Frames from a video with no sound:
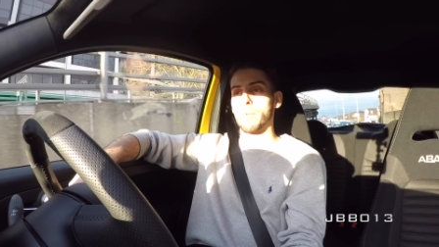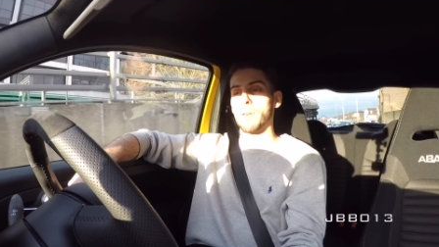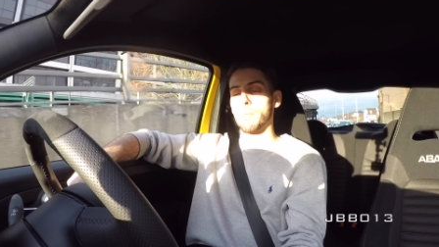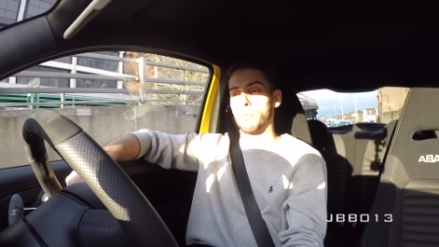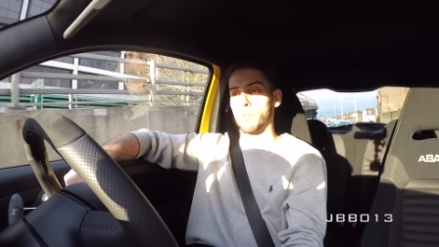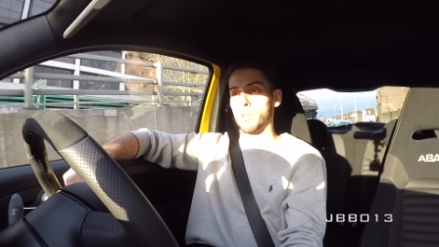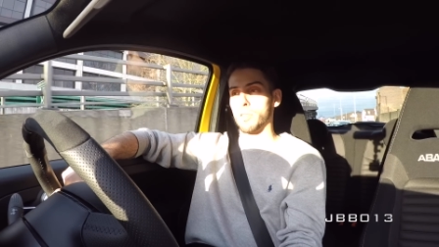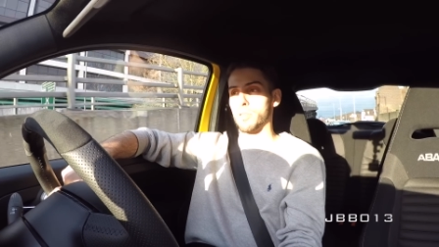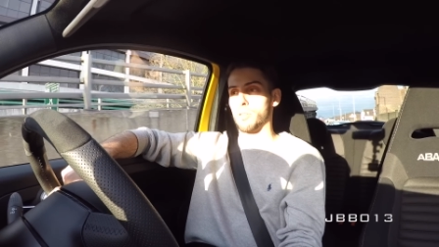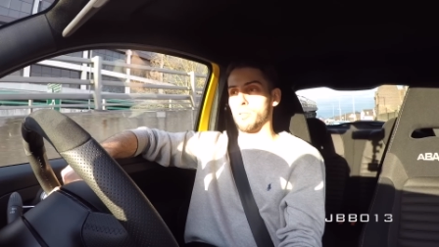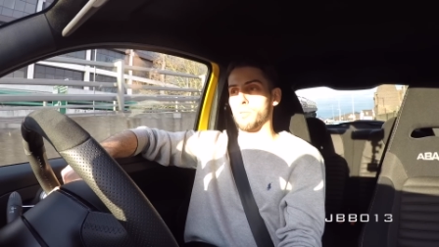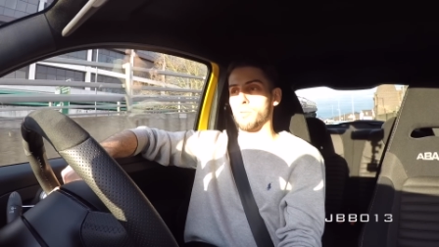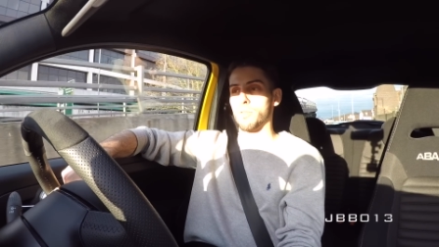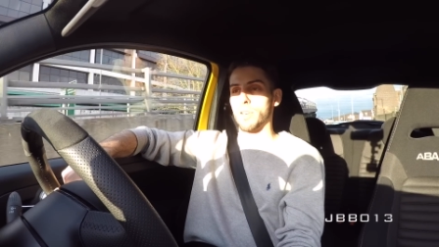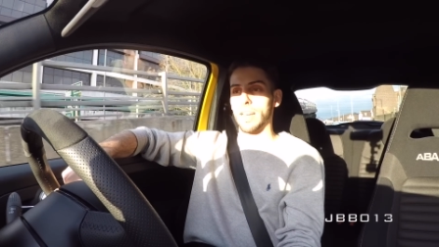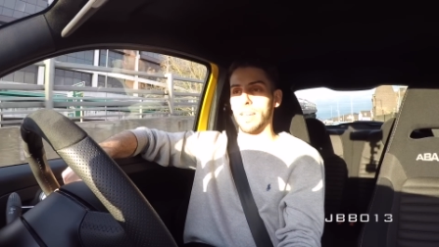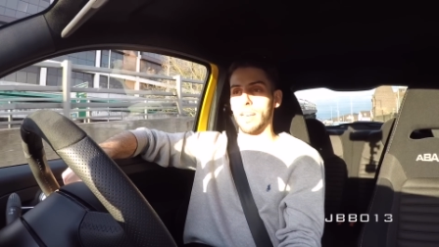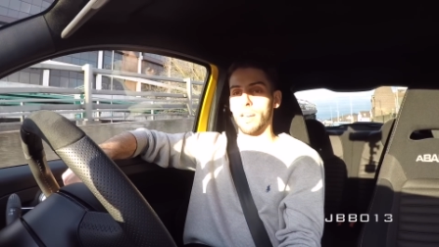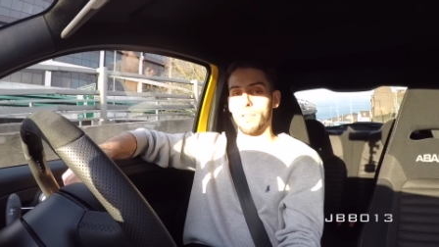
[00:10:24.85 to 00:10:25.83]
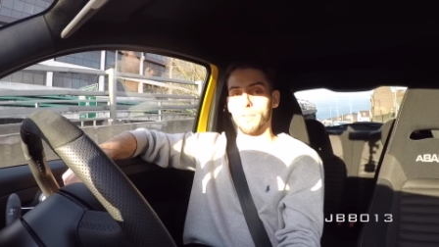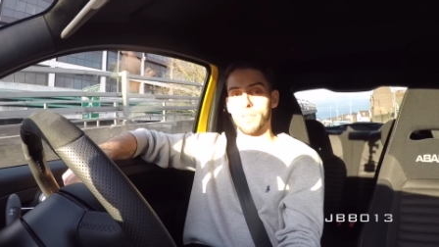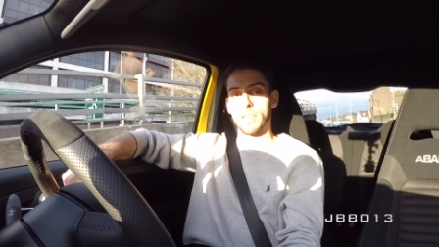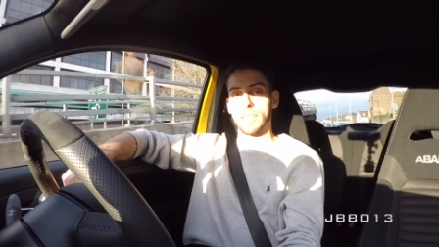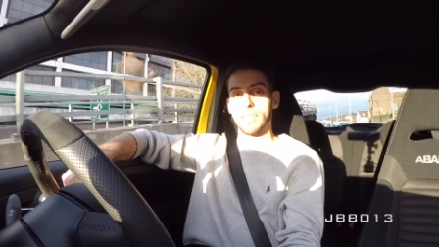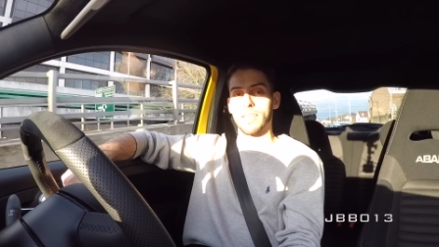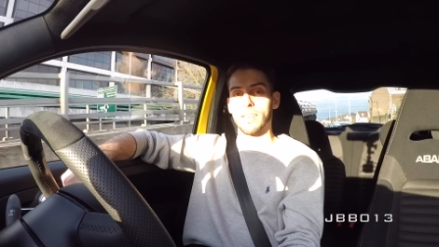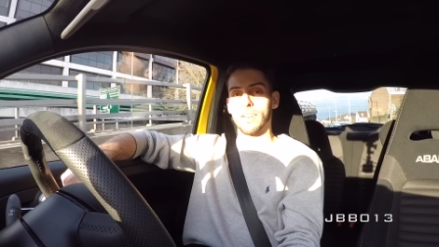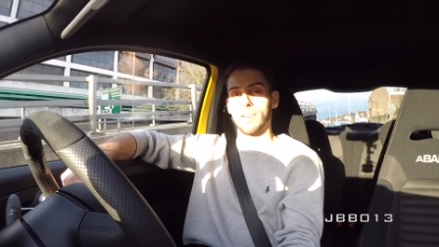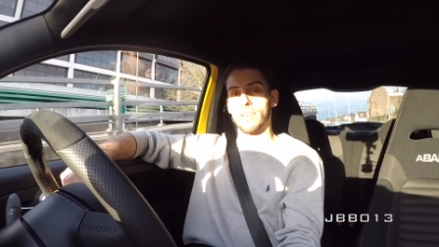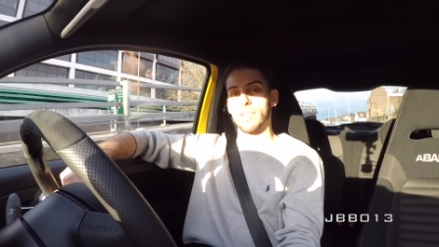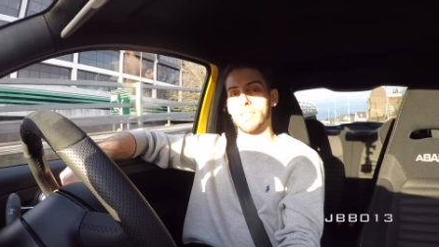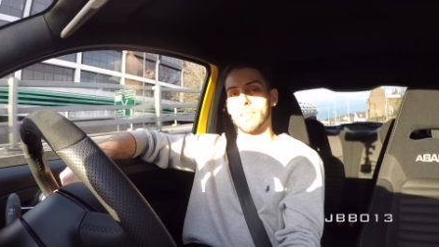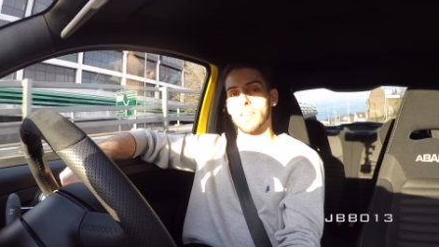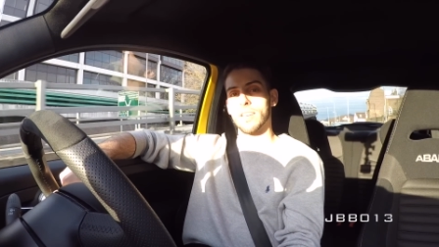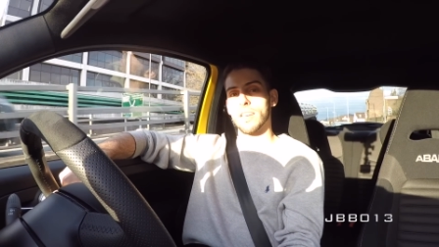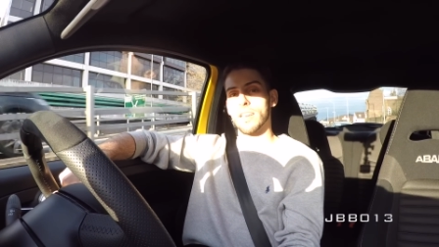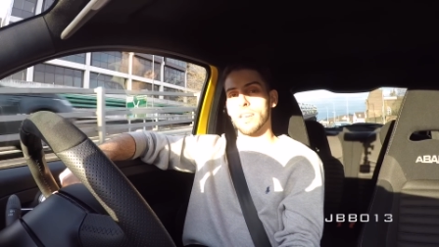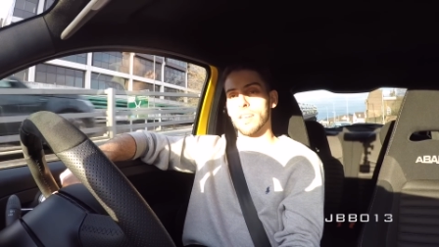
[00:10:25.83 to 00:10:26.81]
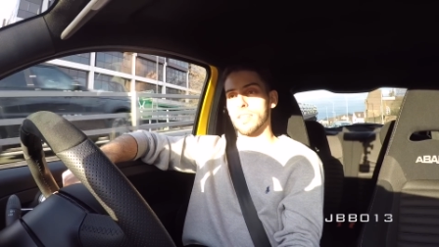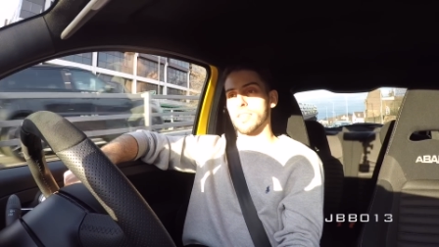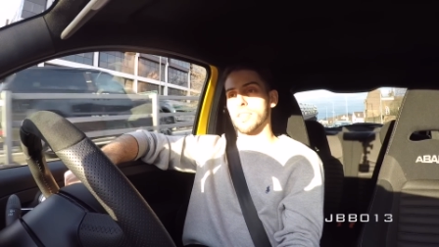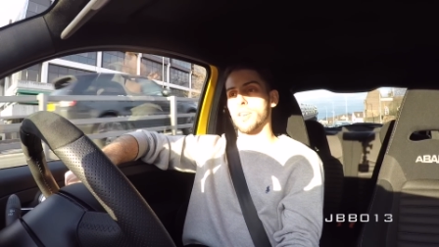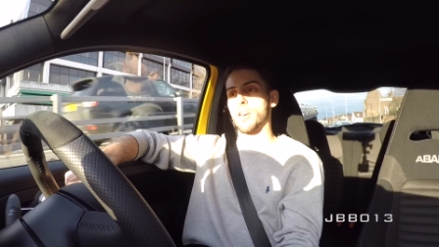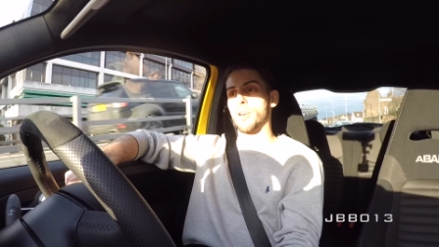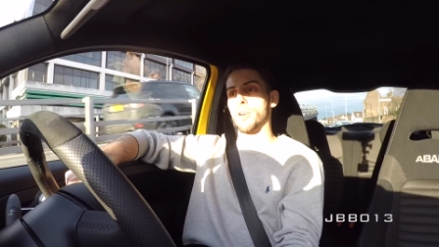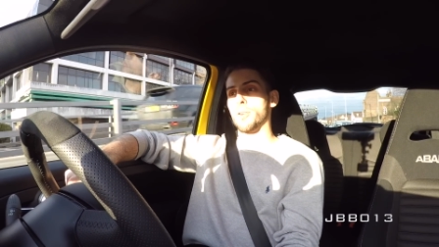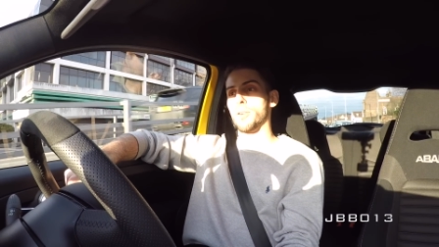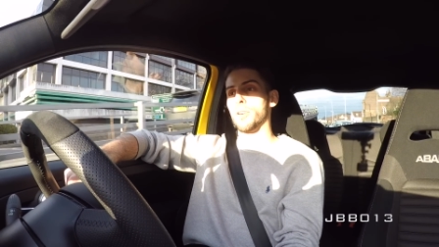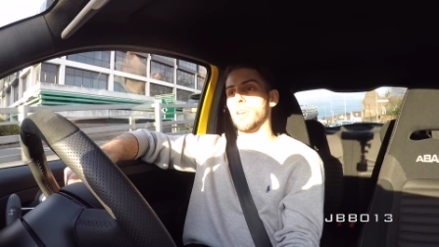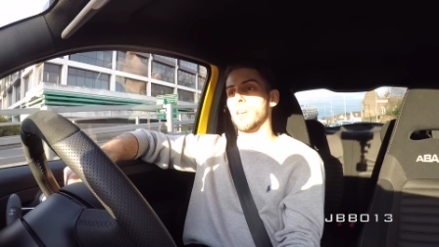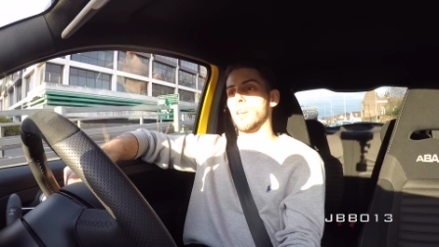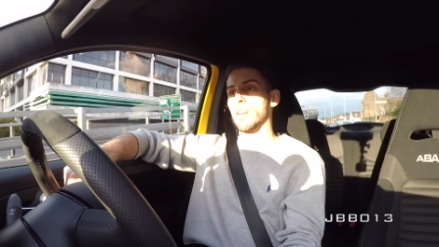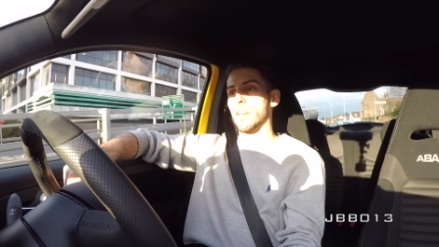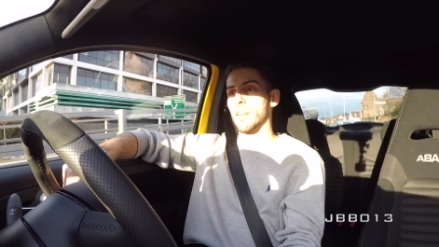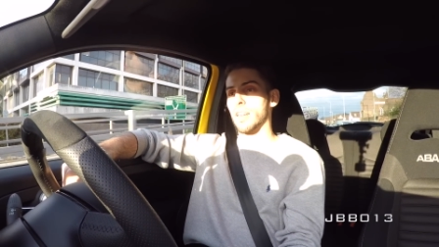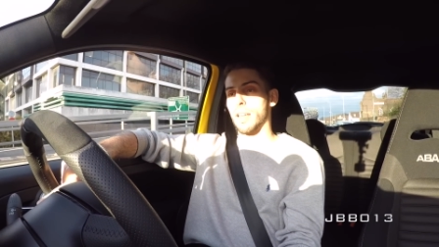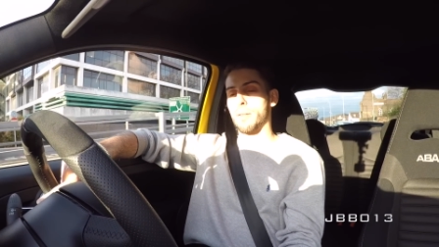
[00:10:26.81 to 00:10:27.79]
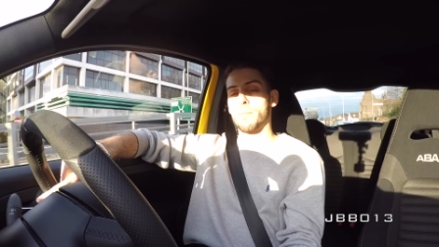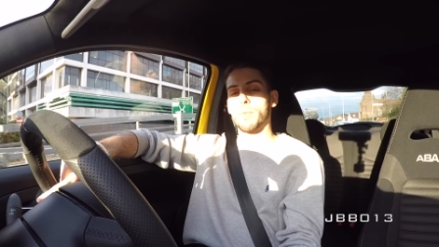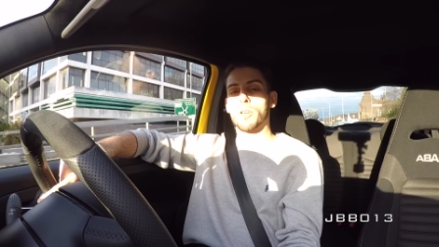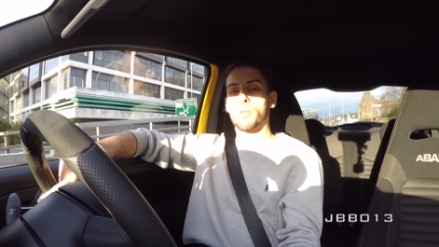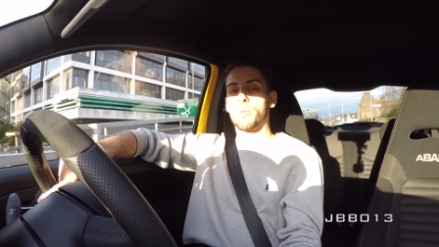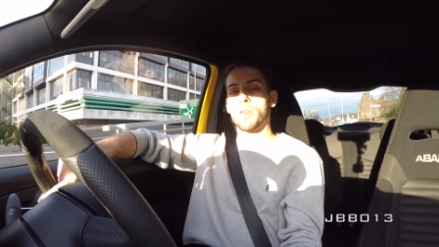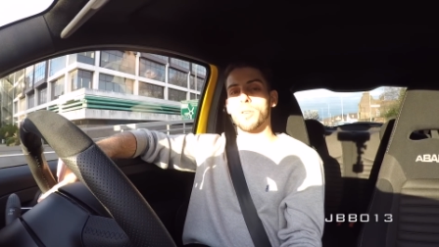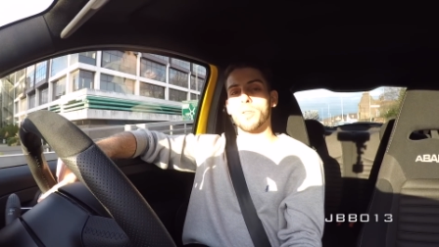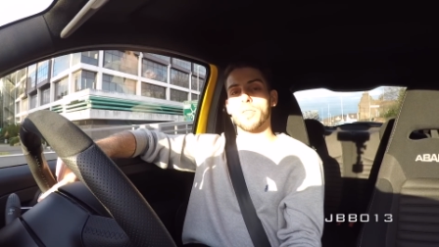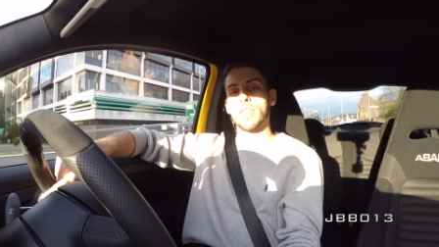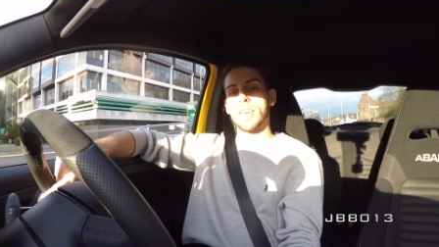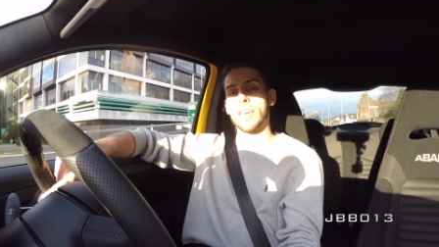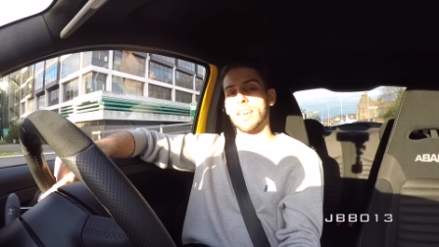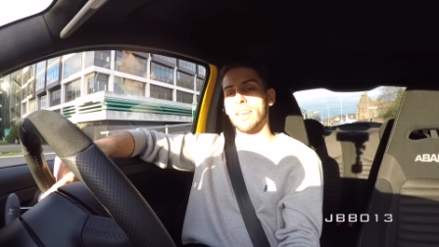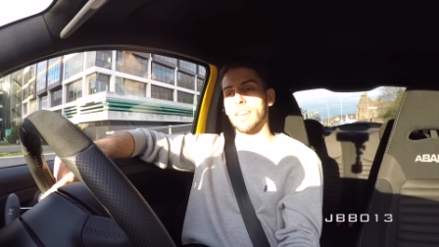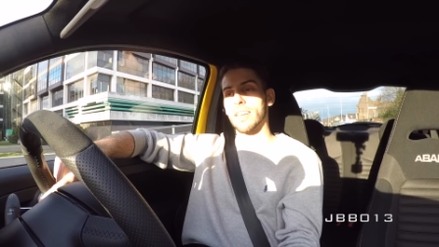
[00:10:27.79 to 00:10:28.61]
People do really love these cars, so let me know what you think.